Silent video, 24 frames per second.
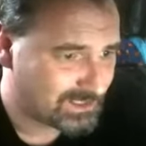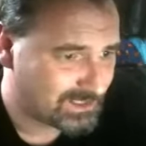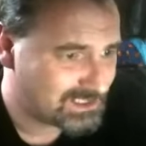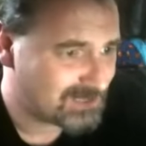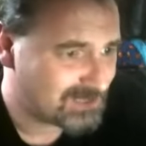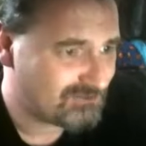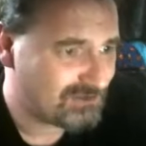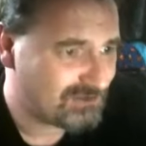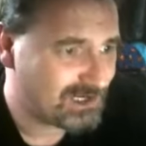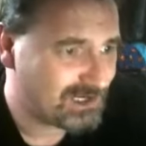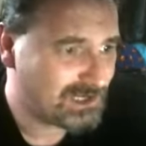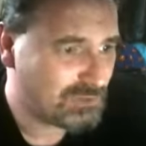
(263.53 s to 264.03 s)
Is
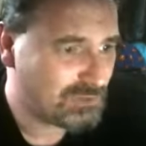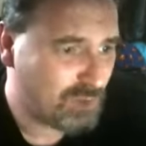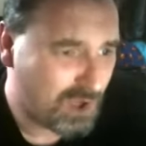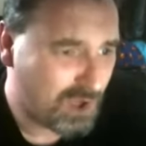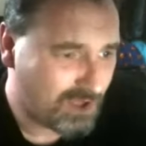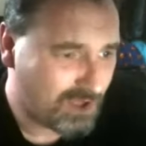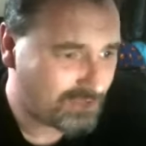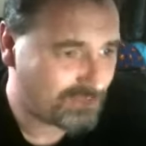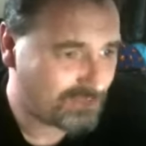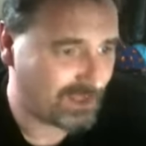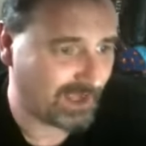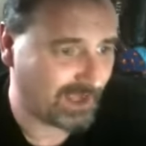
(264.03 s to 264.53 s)
it really
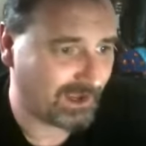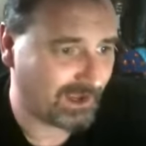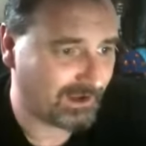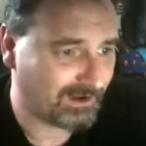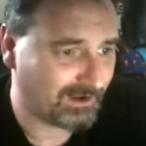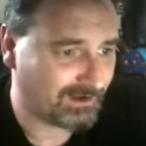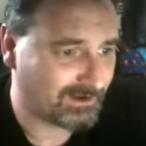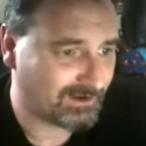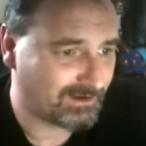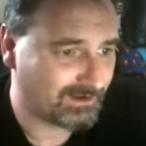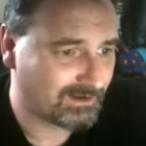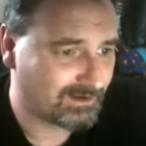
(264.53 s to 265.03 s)
worth it?
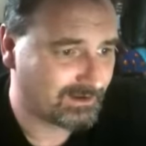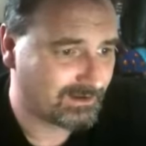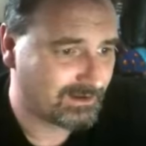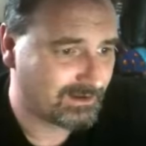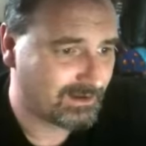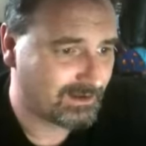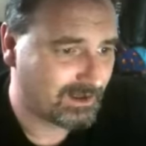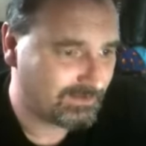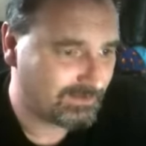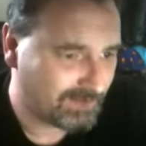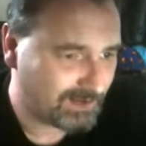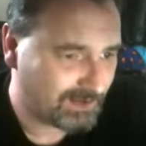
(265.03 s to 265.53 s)

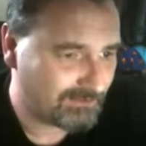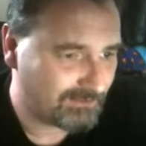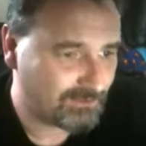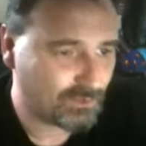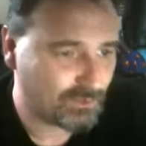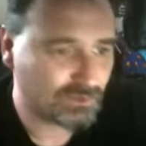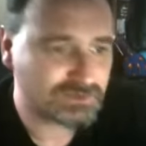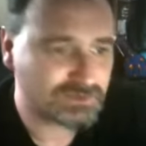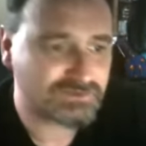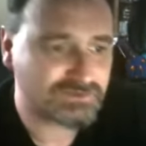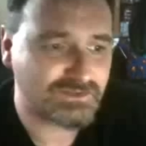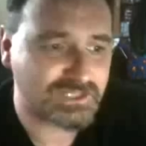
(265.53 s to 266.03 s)
And then, of
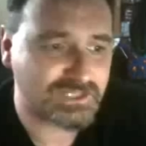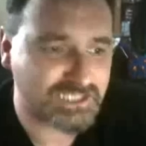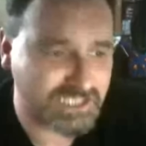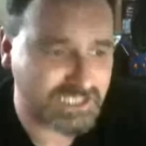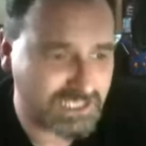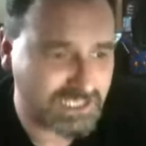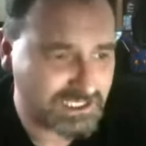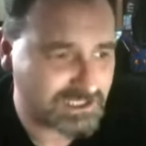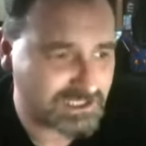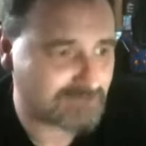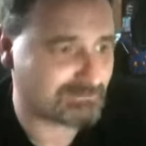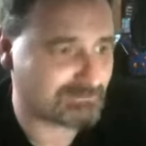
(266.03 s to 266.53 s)
course, for the
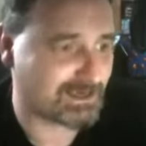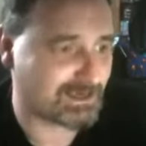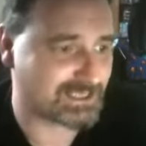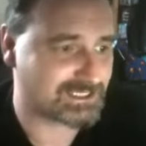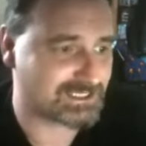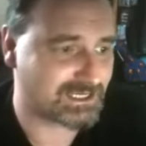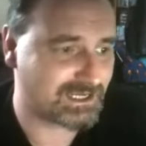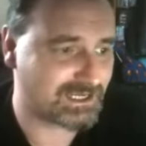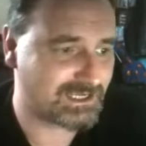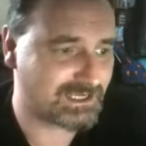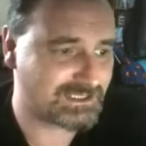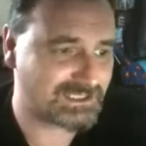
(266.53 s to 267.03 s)
seasoned
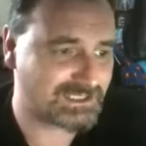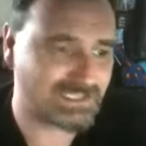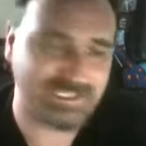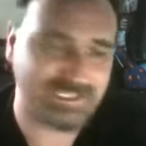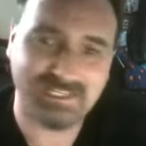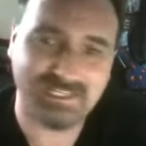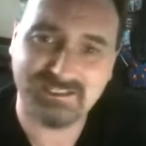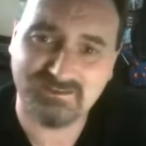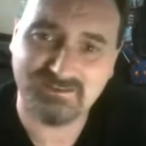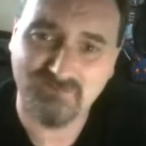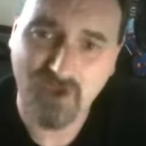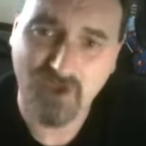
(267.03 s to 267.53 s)
masochist,
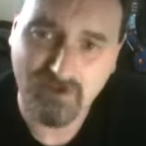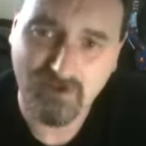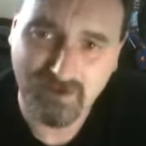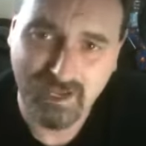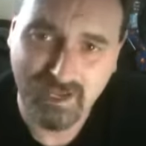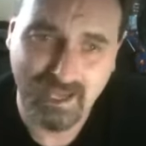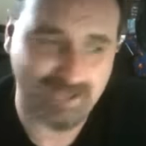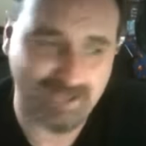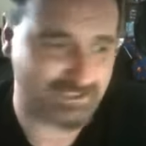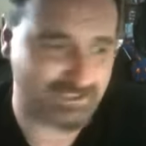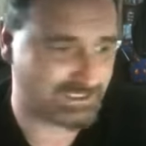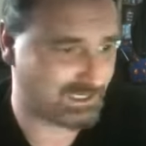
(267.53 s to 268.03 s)
there's
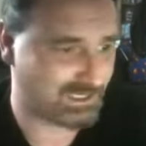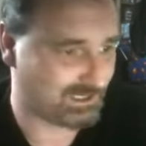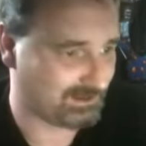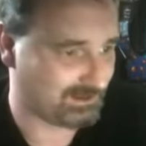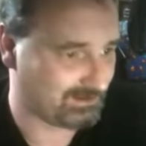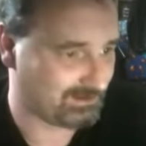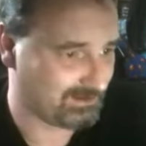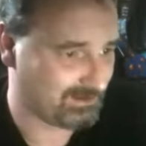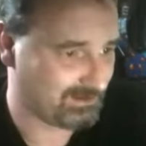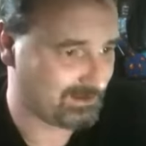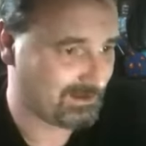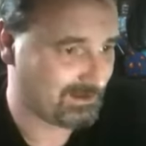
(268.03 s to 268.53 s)
exfoliating.
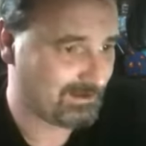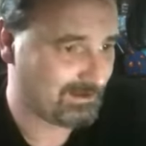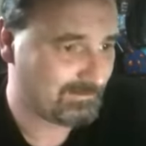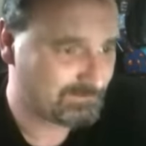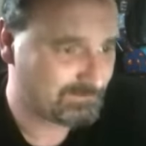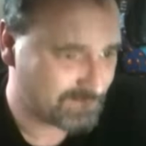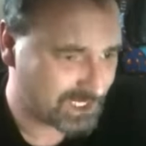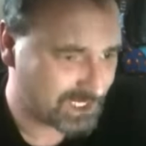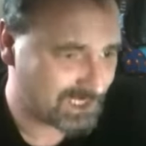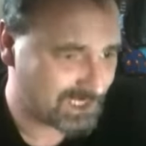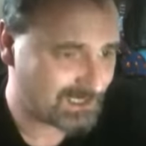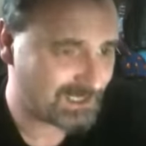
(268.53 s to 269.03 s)

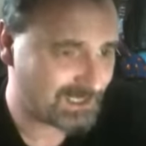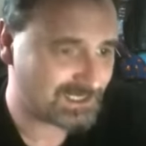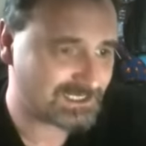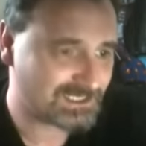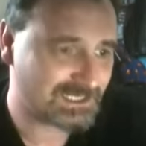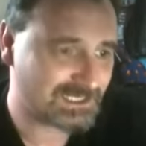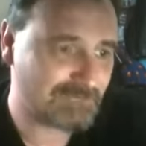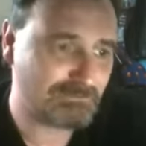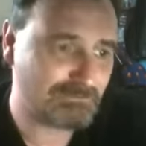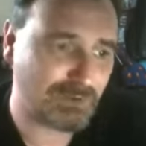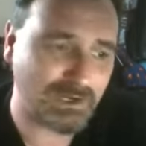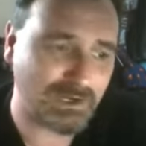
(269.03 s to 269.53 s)

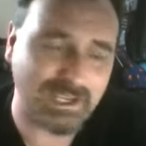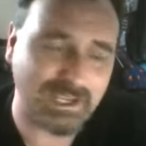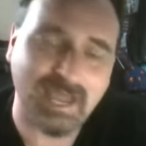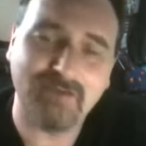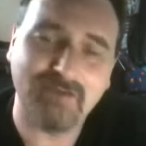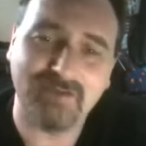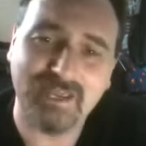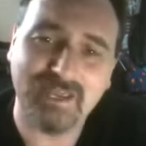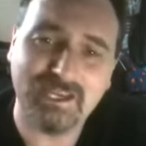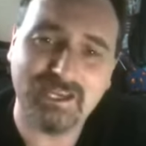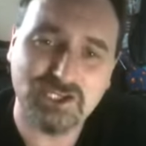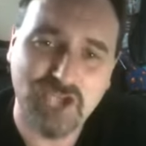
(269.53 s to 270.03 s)
Tediously pulling
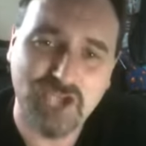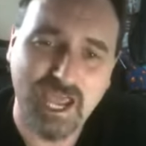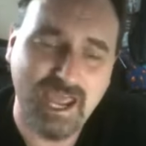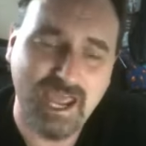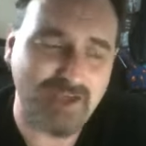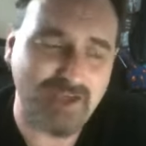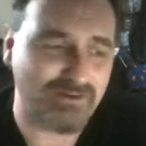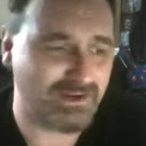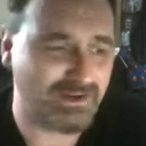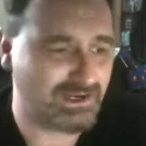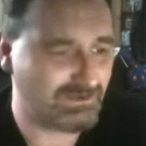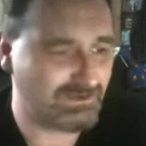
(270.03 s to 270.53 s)
out each
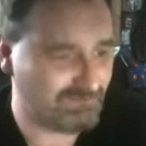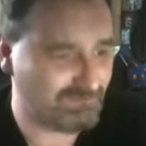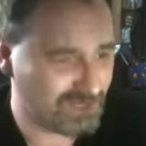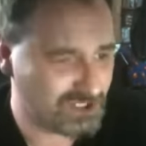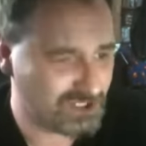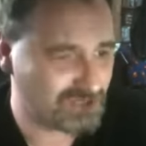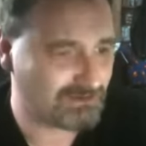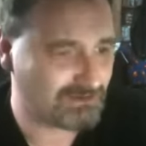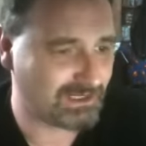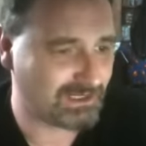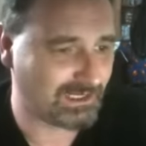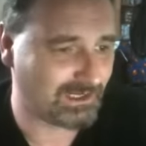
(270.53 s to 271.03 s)
hair
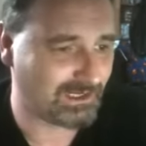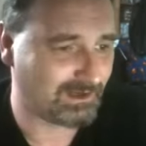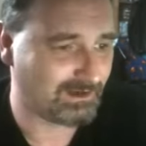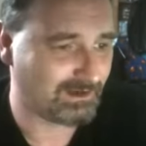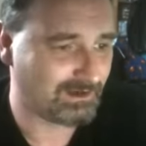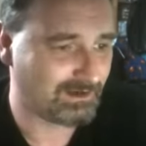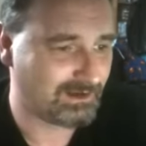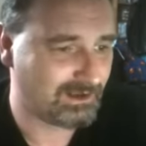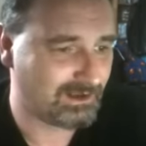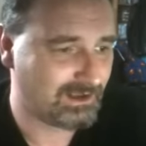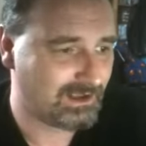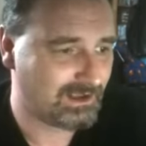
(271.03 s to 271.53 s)
individually,
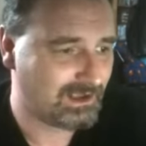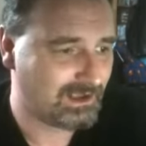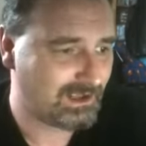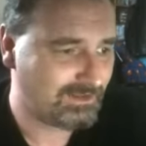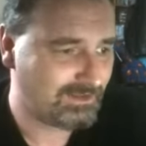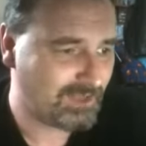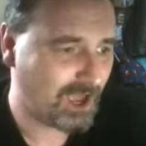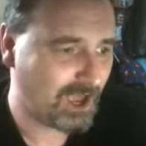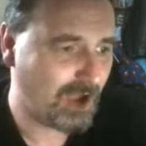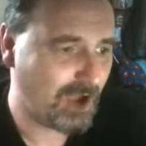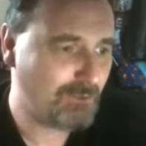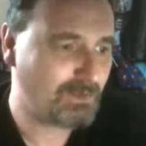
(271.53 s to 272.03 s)

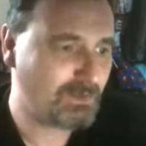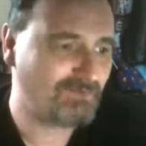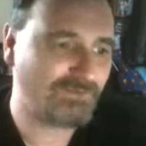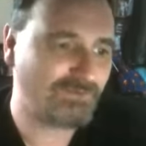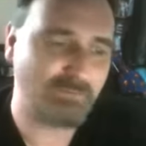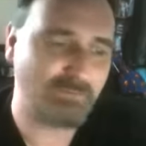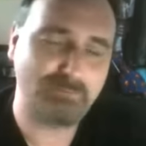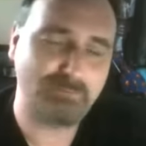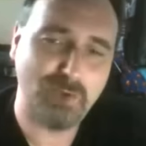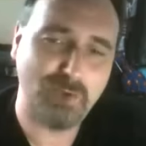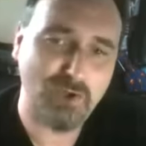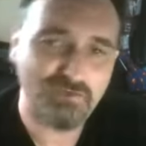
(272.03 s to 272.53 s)
in the hope of
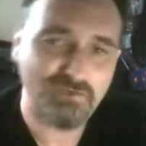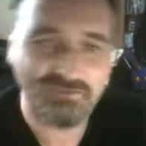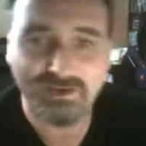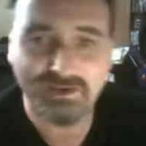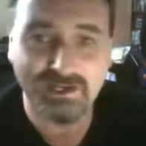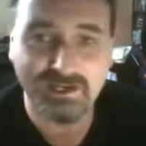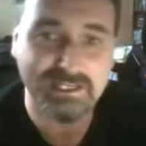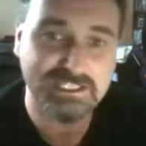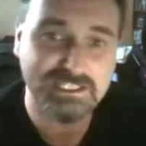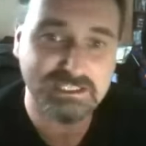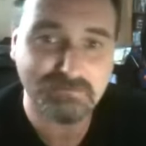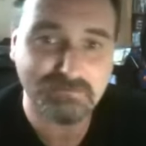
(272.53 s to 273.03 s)
a
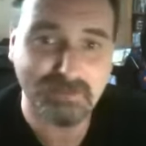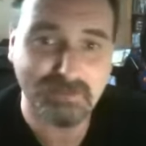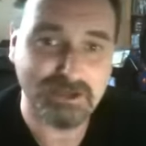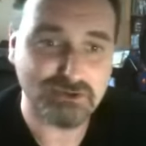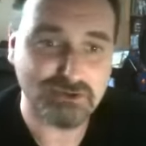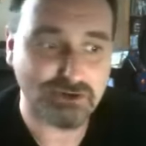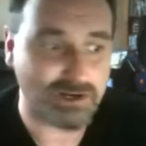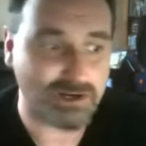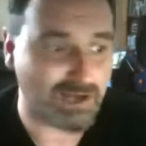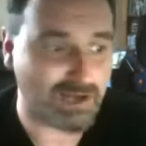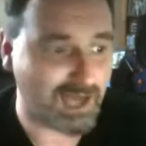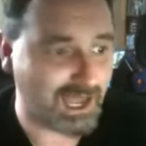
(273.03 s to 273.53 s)
perfectly
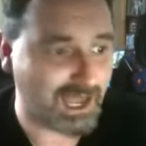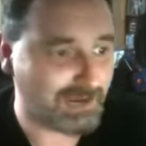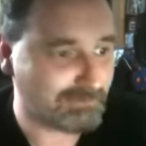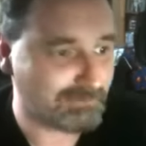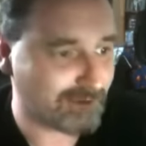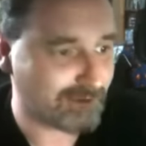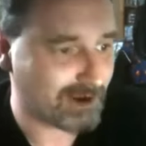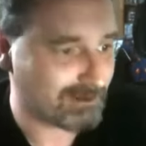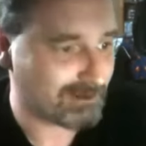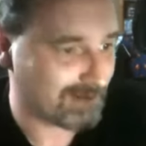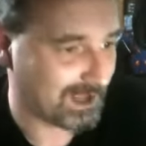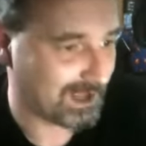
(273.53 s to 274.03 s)
symmetrical
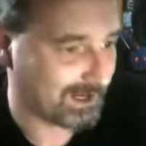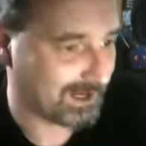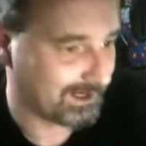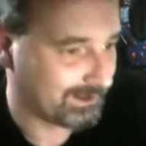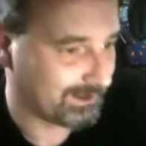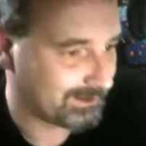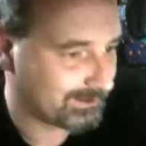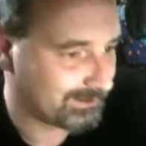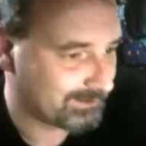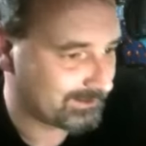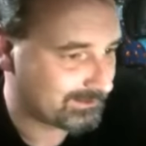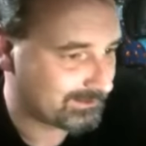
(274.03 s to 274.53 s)
eyebrow line.